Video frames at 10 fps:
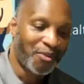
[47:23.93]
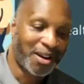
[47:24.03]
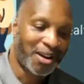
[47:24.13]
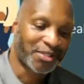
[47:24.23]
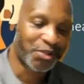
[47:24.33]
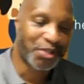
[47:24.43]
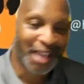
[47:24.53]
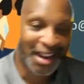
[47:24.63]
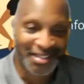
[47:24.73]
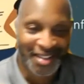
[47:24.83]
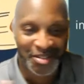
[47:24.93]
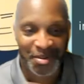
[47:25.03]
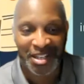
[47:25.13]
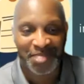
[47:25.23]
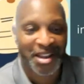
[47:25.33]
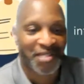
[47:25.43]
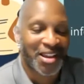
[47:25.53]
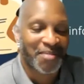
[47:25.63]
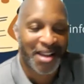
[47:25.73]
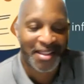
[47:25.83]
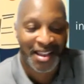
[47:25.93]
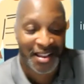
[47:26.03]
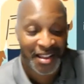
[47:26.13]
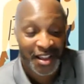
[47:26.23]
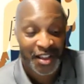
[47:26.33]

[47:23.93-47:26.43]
Well, you just got to talk to each other about grandma there.